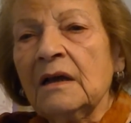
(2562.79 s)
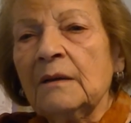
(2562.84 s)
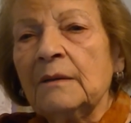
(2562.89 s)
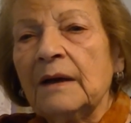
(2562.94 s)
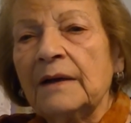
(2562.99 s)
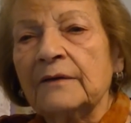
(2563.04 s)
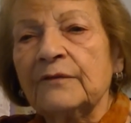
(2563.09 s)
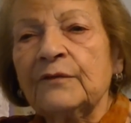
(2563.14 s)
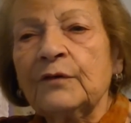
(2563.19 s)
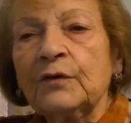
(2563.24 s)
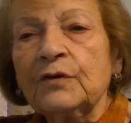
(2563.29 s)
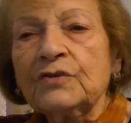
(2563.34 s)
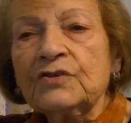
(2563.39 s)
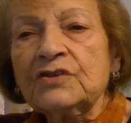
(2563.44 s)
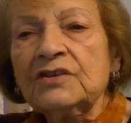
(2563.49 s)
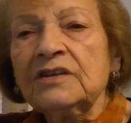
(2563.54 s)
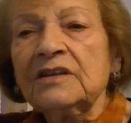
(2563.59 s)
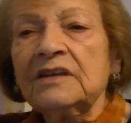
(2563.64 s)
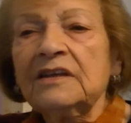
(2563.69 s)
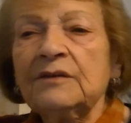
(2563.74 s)

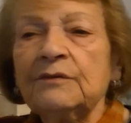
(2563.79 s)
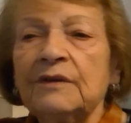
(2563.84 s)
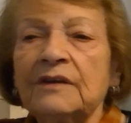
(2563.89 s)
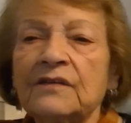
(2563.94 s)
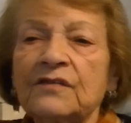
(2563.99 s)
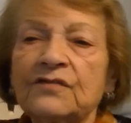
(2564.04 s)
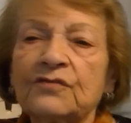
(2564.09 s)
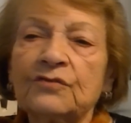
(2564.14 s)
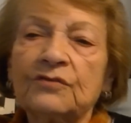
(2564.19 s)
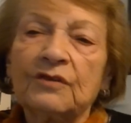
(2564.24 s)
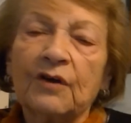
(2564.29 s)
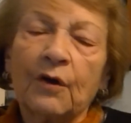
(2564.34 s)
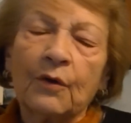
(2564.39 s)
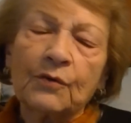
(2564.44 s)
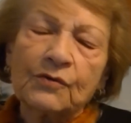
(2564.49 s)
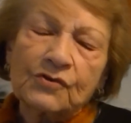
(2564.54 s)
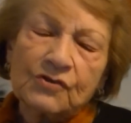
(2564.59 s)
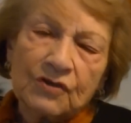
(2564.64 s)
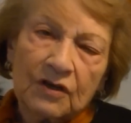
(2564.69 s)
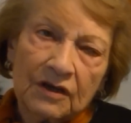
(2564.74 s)
Unfortunately, he went through
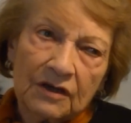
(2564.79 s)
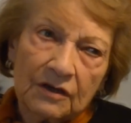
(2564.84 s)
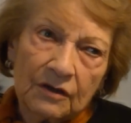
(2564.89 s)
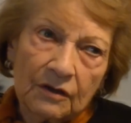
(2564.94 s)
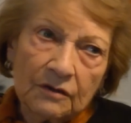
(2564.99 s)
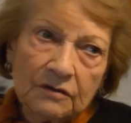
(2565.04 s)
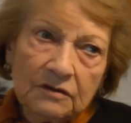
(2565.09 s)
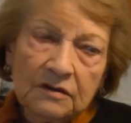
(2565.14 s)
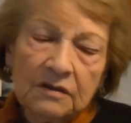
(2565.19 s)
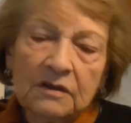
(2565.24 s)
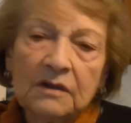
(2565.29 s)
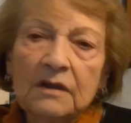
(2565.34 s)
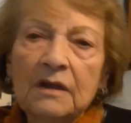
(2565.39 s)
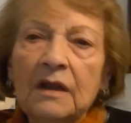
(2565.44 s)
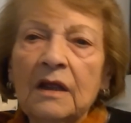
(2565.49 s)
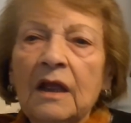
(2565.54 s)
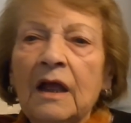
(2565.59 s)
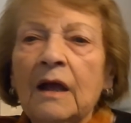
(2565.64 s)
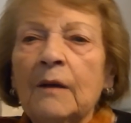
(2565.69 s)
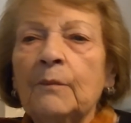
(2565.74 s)
also a lot,
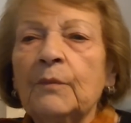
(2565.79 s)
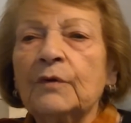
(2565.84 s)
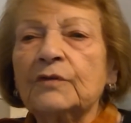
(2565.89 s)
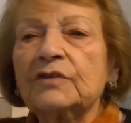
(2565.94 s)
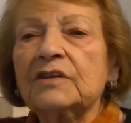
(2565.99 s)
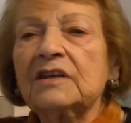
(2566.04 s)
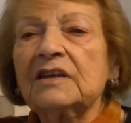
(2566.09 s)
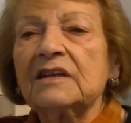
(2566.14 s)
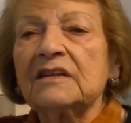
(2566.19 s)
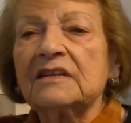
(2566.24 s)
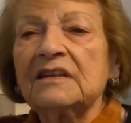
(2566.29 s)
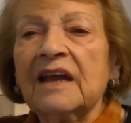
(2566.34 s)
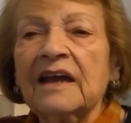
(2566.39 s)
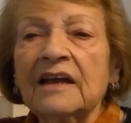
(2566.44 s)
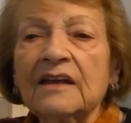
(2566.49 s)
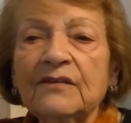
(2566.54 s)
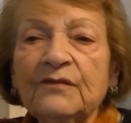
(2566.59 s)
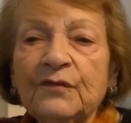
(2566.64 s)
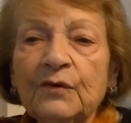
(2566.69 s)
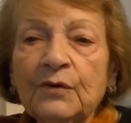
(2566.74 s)
but he had
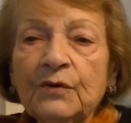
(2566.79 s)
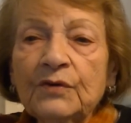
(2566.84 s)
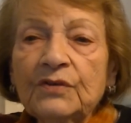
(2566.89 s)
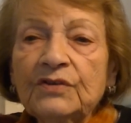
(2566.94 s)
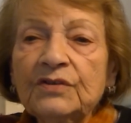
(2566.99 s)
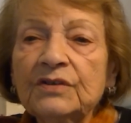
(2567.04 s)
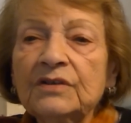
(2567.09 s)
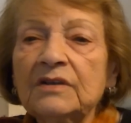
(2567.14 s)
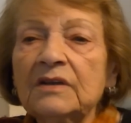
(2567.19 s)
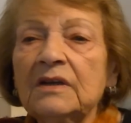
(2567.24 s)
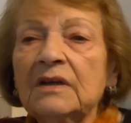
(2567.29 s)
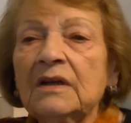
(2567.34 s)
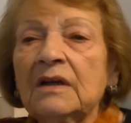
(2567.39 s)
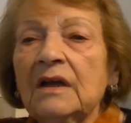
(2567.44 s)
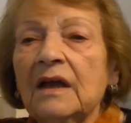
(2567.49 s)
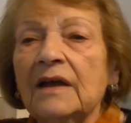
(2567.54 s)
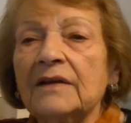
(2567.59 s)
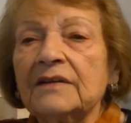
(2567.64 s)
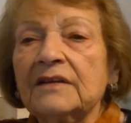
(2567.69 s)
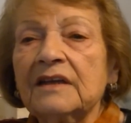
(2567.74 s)
typhoid
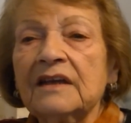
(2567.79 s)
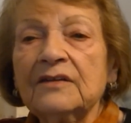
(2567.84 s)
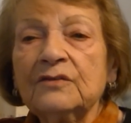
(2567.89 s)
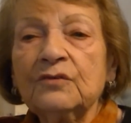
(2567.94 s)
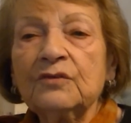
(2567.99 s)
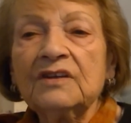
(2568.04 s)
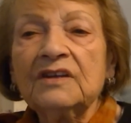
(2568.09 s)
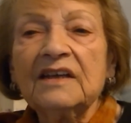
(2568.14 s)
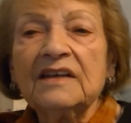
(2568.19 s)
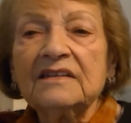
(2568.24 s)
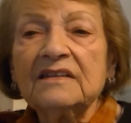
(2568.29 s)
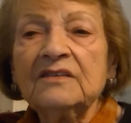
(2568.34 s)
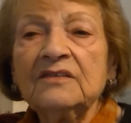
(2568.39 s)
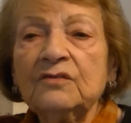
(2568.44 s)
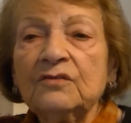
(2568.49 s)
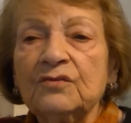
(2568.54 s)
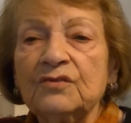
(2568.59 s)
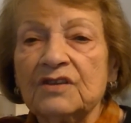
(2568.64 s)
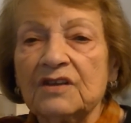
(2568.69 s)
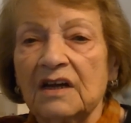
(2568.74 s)
and he had to get
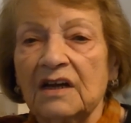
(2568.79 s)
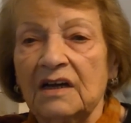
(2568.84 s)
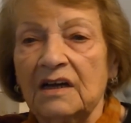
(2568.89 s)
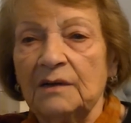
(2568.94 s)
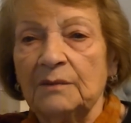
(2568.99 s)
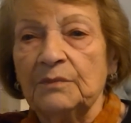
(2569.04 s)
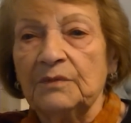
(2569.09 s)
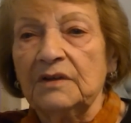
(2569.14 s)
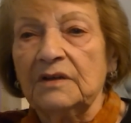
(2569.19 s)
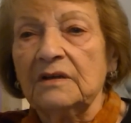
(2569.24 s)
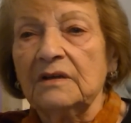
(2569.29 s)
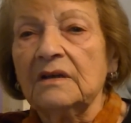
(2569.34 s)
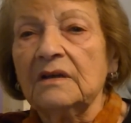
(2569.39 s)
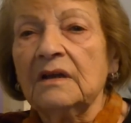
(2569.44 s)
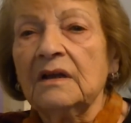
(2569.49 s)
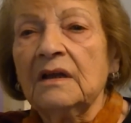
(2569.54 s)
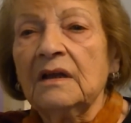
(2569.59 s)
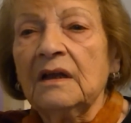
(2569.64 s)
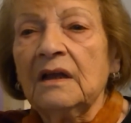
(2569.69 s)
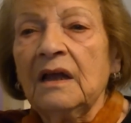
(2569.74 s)
into the army.
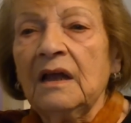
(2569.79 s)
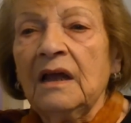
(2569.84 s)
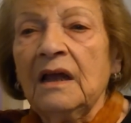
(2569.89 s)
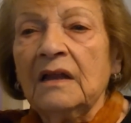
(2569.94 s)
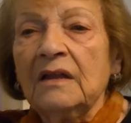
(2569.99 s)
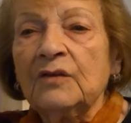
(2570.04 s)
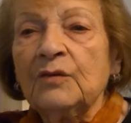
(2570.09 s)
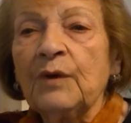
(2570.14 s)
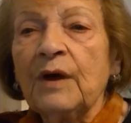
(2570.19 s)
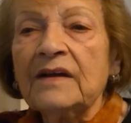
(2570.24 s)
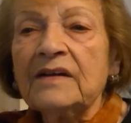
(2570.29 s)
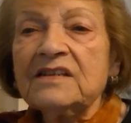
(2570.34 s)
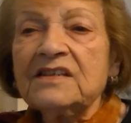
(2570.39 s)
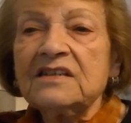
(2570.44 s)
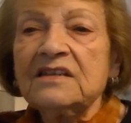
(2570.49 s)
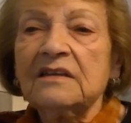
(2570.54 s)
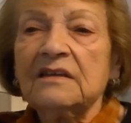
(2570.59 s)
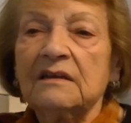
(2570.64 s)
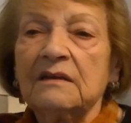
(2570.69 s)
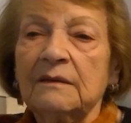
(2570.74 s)
Twice
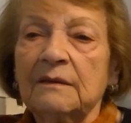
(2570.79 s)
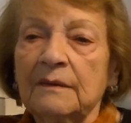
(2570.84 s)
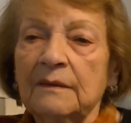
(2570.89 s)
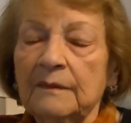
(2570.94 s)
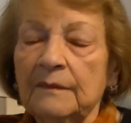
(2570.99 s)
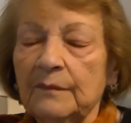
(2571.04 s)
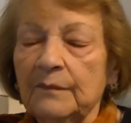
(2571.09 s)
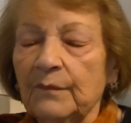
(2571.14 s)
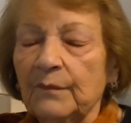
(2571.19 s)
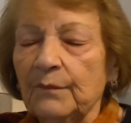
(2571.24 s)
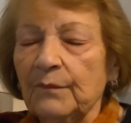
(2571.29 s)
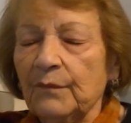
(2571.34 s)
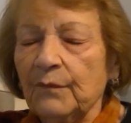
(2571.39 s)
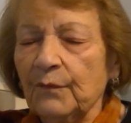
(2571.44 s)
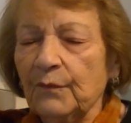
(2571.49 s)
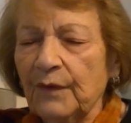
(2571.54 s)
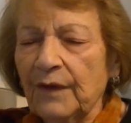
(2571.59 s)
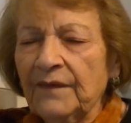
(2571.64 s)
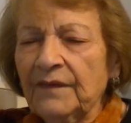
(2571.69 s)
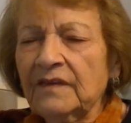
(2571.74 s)
he
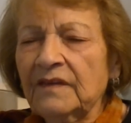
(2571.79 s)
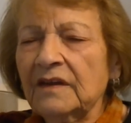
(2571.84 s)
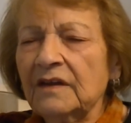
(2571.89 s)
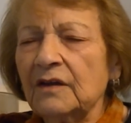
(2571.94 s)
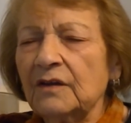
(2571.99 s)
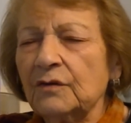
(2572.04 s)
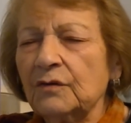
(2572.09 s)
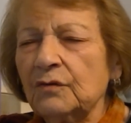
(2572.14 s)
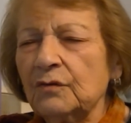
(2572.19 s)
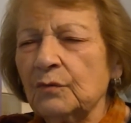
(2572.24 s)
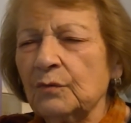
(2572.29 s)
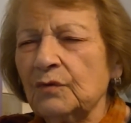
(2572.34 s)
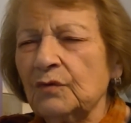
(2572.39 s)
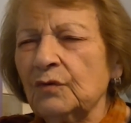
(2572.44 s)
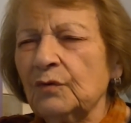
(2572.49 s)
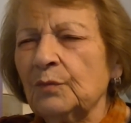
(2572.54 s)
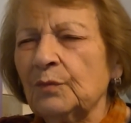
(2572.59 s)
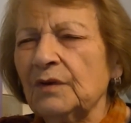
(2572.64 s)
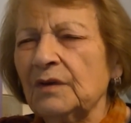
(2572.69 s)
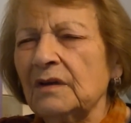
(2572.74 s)
went there
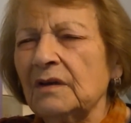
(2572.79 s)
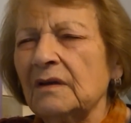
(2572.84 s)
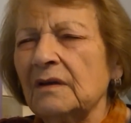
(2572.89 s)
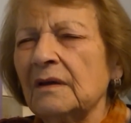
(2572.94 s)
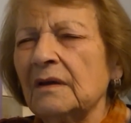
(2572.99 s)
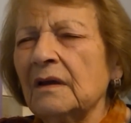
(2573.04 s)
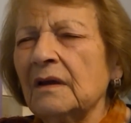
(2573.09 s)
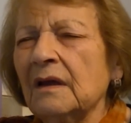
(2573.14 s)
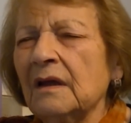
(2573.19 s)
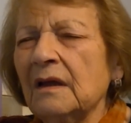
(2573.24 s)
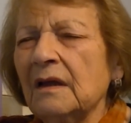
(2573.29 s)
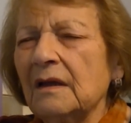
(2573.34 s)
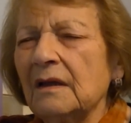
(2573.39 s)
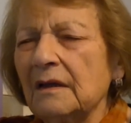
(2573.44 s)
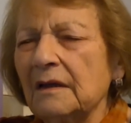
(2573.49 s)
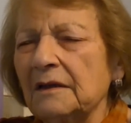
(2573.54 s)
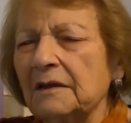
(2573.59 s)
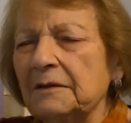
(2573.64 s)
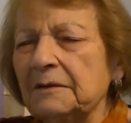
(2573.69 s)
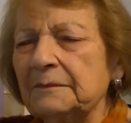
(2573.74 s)
to be
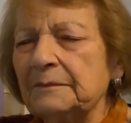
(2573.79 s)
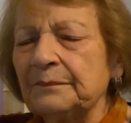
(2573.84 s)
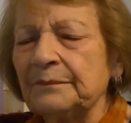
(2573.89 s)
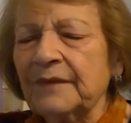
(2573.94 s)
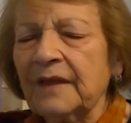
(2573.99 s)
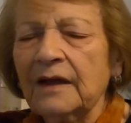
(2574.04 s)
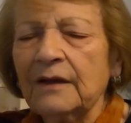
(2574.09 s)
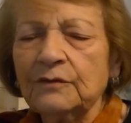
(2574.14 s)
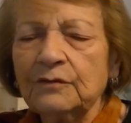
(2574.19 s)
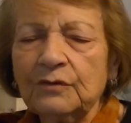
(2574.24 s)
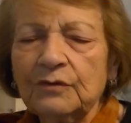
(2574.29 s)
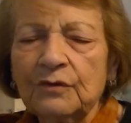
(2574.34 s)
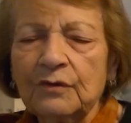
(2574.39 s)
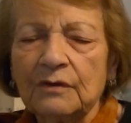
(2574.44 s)
installed